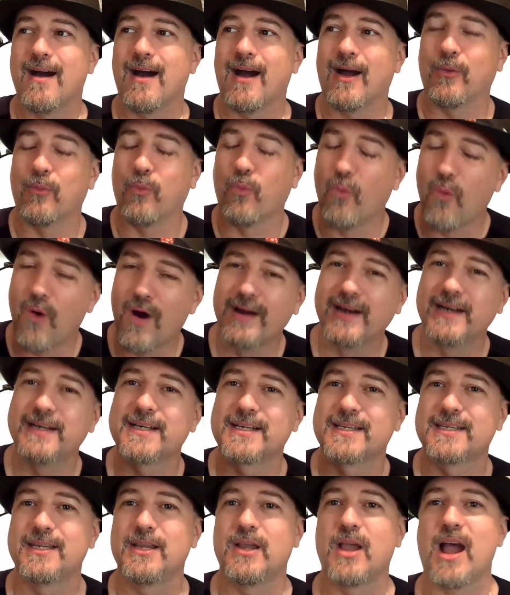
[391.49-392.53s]
I wanted
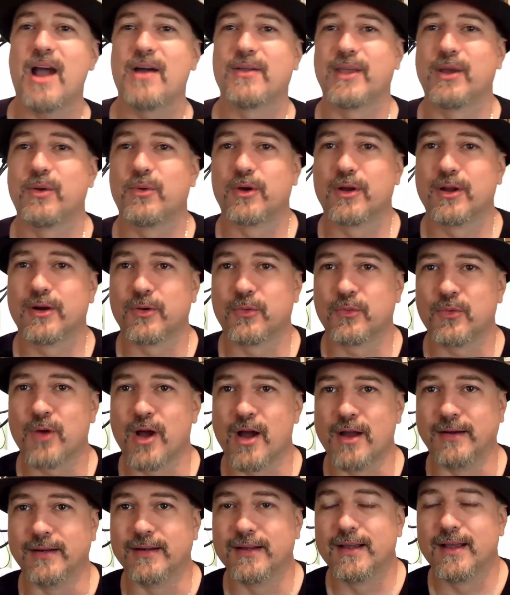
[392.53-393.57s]
to see how they were going to
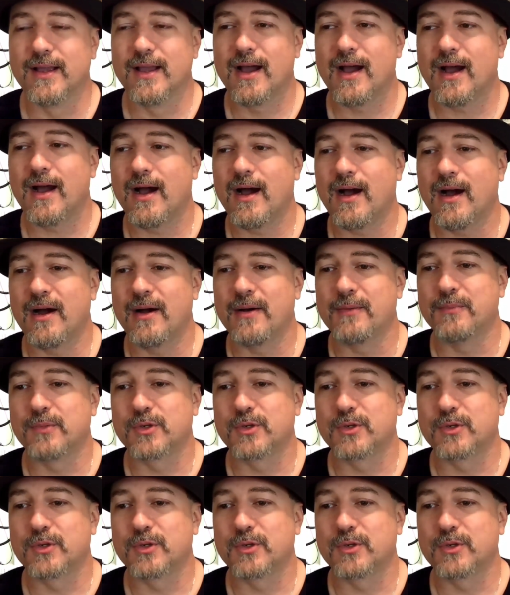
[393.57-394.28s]
run.